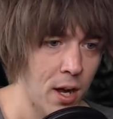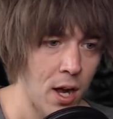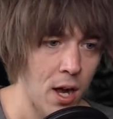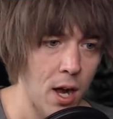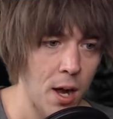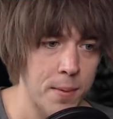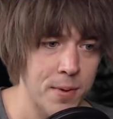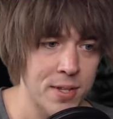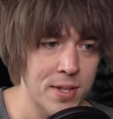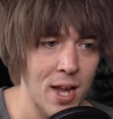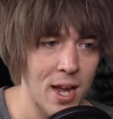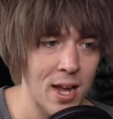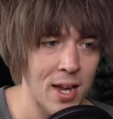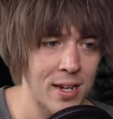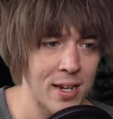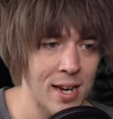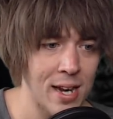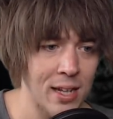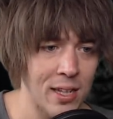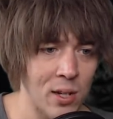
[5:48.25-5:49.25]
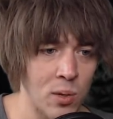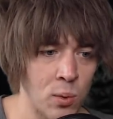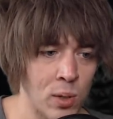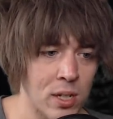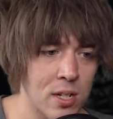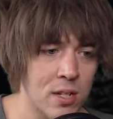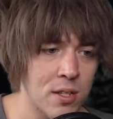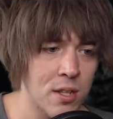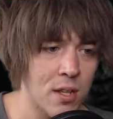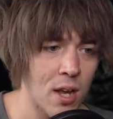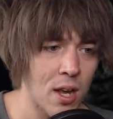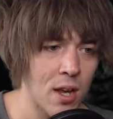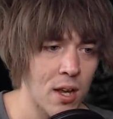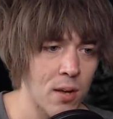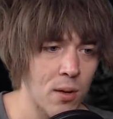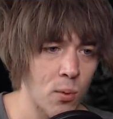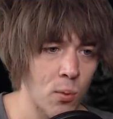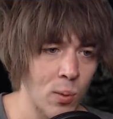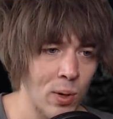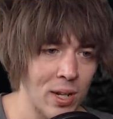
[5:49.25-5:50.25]
He's not innately weak
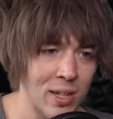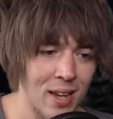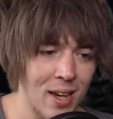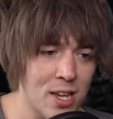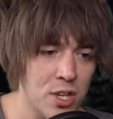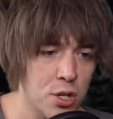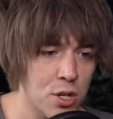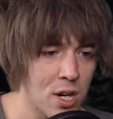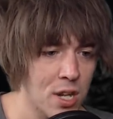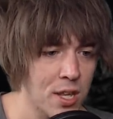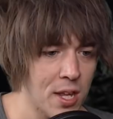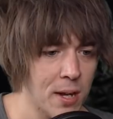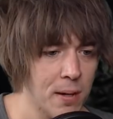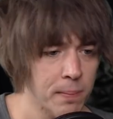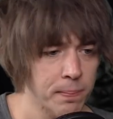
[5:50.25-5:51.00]
to ice or anything.